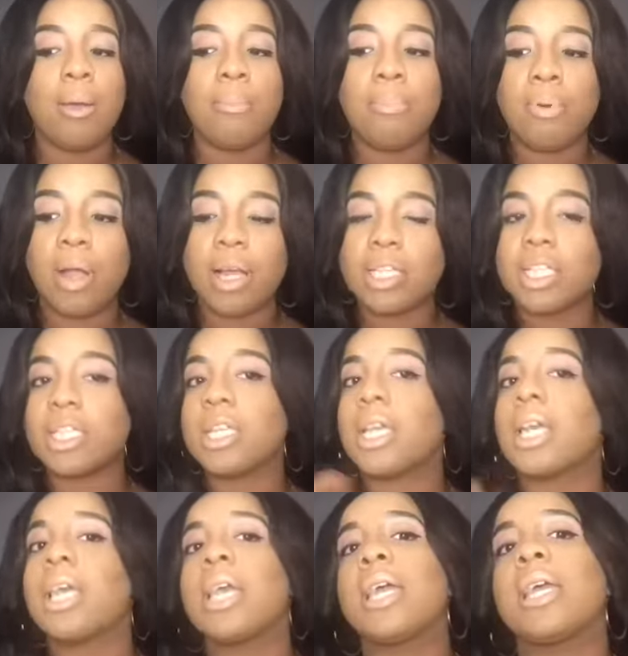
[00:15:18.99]
brush,
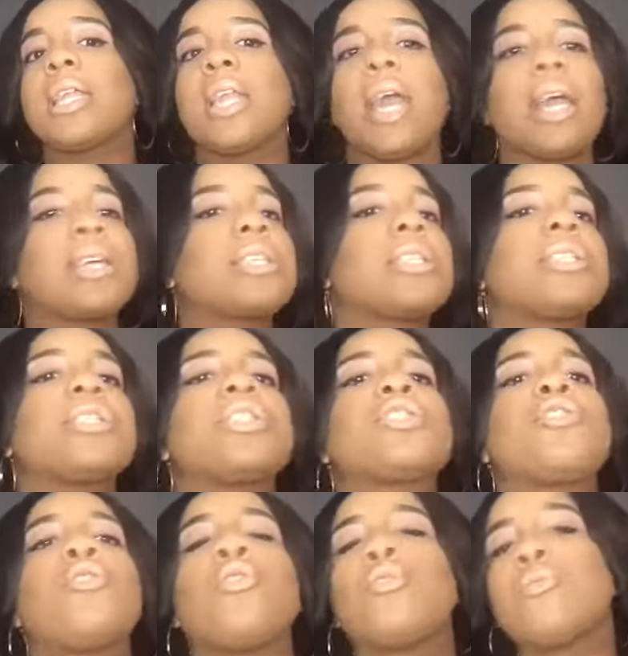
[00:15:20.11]
and actually just
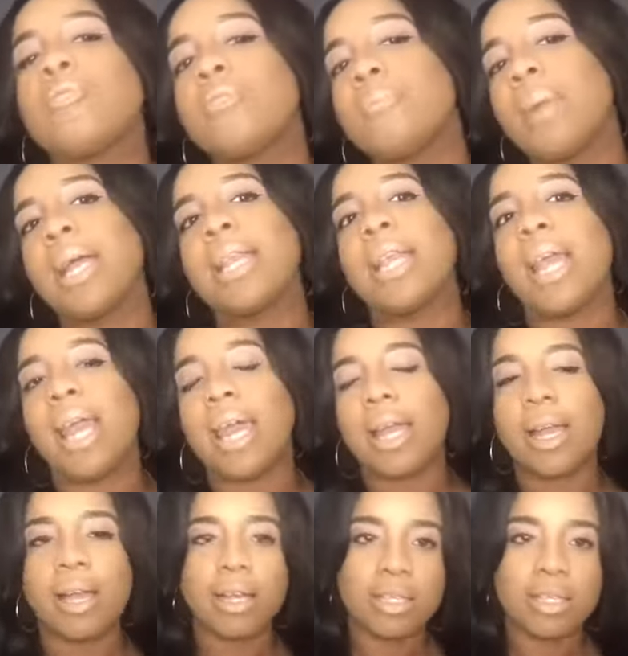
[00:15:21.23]
go over my neck